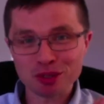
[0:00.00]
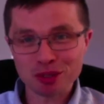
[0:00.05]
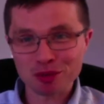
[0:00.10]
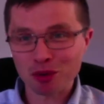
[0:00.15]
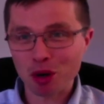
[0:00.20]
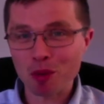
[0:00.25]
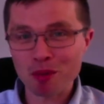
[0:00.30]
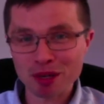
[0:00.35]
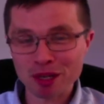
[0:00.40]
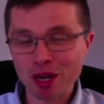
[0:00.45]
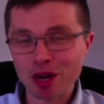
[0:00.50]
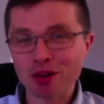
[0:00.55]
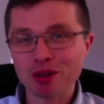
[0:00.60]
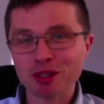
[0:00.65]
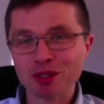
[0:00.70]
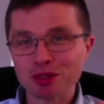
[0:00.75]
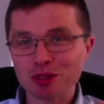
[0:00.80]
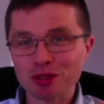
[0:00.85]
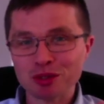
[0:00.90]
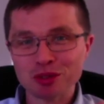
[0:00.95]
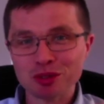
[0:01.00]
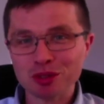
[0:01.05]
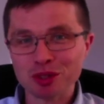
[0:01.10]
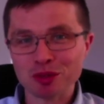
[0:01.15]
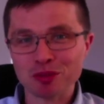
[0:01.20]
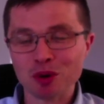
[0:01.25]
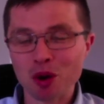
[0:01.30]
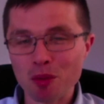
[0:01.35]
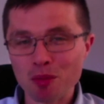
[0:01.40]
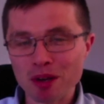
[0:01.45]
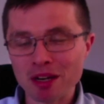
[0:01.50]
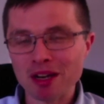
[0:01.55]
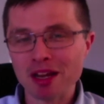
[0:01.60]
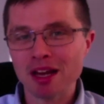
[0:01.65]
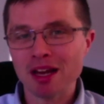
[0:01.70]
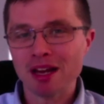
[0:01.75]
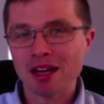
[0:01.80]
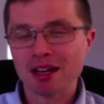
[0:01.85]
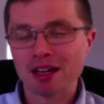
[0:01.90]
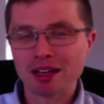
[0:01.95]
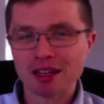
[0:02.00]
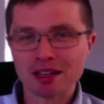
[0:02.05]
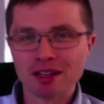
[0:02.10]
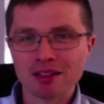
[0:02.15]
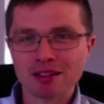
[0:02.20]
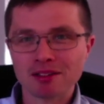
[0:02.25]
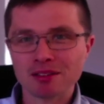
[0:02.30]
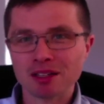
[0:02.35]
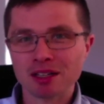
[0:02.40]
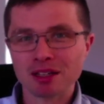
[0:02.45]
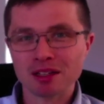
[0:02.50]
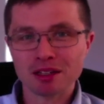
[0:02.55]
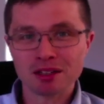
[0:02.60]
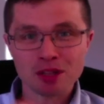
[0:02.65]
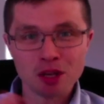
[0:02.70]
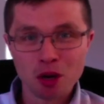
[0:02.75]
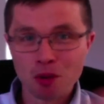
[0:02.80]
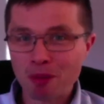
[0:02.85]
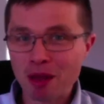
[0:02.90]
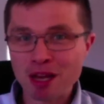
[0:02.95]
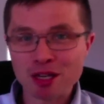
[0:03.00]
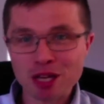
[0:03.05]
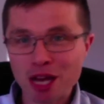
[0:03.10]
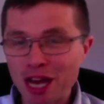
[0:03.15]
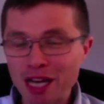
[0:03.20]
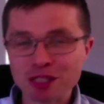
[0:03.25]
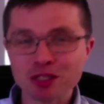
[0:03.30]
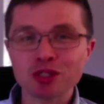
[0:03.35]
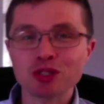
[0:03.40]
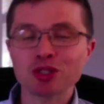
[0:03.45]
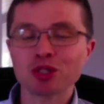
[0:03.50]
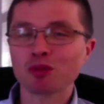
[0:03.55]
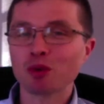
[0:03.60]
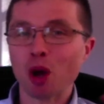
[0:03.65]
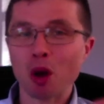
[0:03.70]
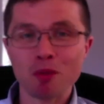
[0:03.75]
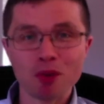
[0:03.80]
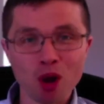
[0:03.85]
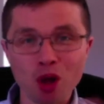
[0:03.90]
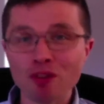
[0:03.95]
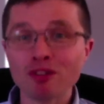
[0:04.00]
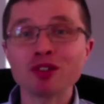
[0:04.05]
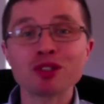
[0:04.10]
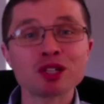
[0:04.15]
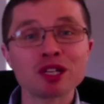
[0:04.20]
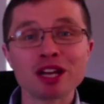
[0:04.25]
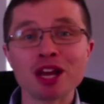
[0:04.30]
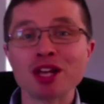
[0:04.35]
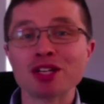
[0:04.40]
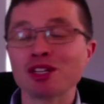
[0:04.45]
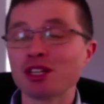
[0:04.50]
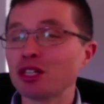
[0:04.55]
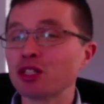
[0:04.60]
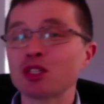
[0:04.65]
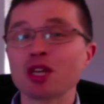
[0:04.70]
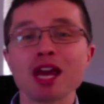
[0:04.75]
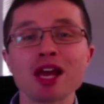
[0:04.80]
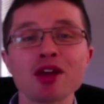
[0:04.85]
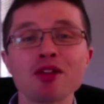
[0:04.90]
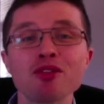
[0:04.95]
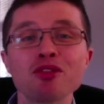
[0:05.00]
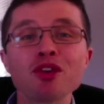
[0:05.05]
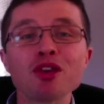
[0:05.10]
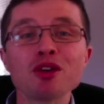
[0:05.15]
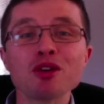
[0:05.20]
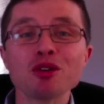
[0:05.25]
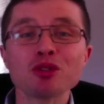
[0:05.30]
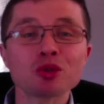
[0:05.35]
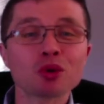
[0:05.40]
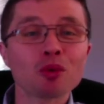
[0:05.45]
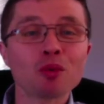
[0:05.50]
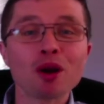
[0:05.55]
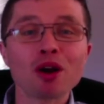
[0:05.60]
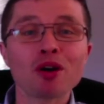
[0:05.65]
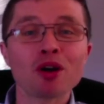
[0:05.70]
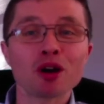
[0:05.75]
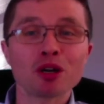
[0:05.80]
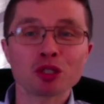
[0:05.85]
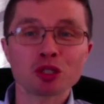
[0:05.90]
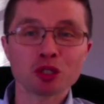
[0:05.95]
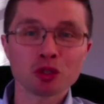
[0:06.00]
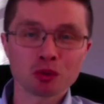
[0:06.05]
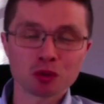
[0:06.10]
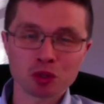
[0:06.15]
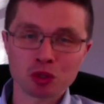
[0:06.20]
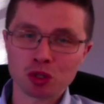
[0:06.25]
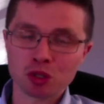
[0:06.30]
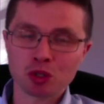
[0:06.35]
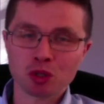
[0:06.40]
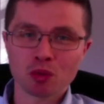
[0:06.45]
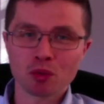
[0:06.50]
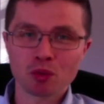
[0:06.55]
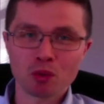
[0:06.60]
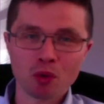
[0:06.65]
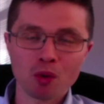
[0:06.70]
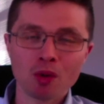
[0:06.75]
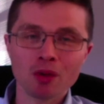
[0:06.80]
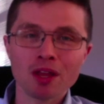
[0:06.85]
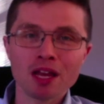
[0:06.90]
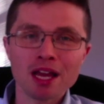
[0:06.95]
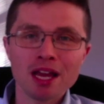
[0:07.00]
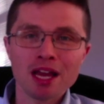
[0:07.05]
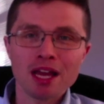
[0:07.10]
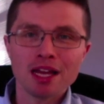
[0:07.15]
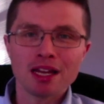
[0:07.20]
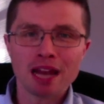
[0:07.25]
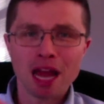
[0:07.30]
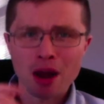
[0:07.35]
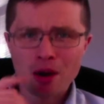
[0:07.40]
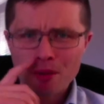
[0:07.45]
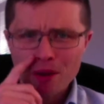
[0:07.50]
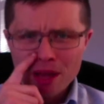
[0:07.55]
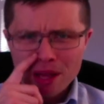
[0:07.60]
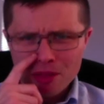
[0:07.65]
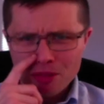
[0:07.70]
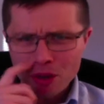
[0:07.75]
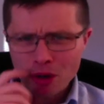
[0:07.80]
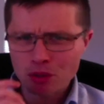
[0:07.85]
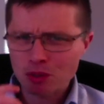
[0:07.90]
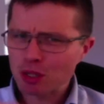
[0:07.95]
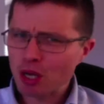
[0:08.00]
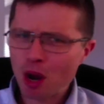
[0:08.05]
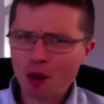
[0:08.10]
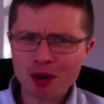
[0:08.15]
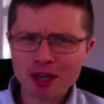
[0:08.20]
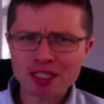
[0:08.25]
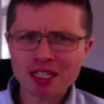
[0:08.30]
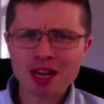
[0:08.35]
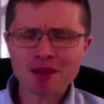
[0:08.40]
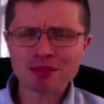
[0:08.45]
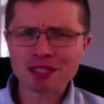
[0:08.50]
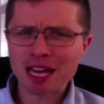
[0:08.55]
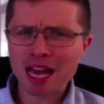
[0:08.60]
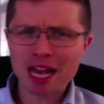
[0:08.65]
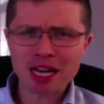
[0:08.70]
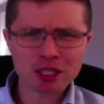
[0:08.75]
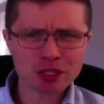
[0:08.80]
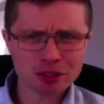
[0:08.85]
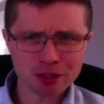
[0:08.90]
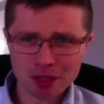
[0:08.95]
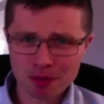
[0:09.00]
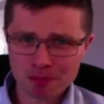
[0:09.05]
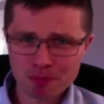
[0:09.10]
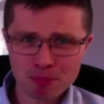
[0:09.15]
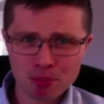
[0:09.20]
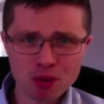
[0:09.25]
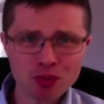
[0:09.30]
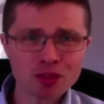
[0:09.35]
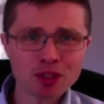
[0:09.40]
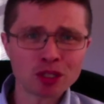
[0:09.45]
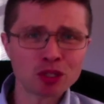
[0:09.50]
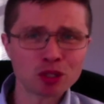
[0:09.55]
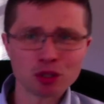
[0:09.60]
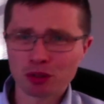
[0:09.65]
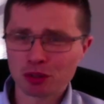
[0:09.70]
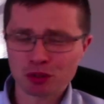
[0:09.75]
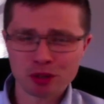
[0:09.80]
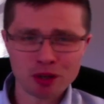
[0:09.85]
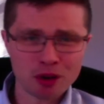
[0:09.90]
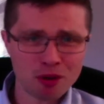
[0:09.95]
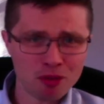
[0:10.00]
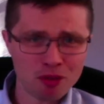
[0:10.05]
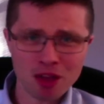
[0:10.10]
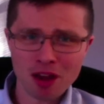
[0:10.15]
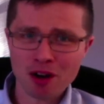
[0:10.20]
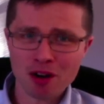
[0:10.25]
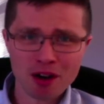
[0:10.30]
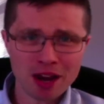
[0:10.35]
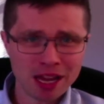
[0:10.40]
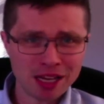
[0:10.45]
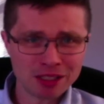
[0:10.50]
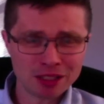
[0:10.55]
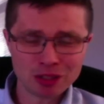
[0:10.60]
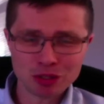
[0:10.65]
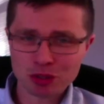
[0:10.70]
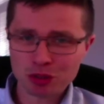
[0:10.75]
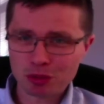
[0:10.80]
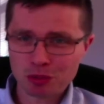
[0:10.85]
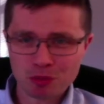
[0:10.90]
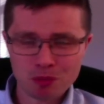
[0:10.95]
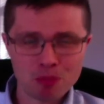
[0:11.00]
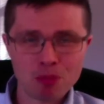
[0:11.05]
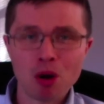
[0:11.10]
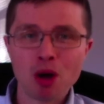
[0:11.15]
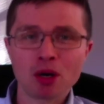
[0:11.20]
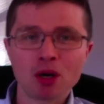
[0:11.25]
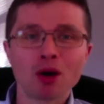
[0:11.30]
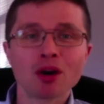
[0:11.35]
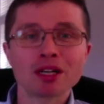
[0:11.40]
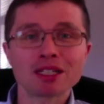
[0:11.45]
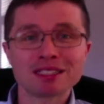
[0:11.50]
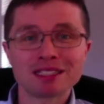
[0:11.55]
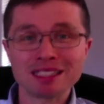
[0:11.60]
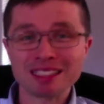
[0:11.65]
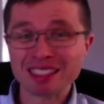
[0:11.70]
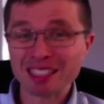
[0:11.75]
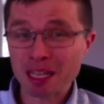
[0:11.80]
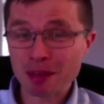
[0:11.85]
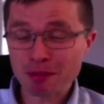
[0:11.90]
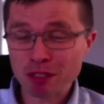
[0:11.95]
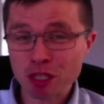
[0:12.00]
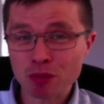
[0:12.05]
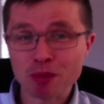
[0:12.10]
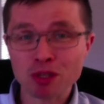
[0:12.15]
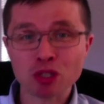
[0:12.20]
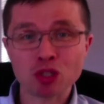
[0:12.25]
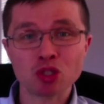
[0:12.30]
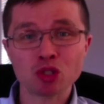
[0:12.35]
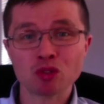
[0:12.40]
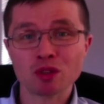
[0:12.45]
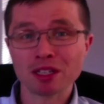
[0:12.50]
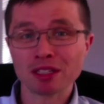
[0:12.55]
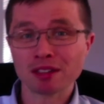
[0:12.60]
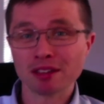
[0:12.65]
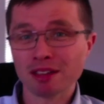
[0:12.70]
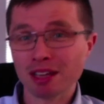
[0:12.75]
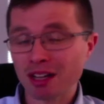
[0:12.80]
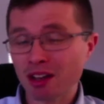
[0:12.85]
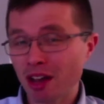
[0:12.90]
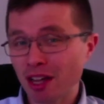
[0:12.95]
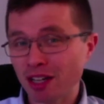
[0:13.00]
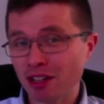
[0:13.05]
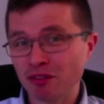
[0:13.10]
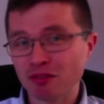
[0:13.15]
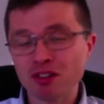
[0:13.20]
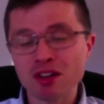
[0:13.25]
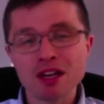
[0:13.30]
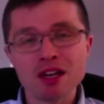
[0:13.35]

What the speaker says: and Roman garrisons and Roman pay taxes to Rome, but all of a sudden Antony is saying, and these are where our children should rule. Now, there's no attempt to actually put the children there as monarchs. This seems to be strictly a kind of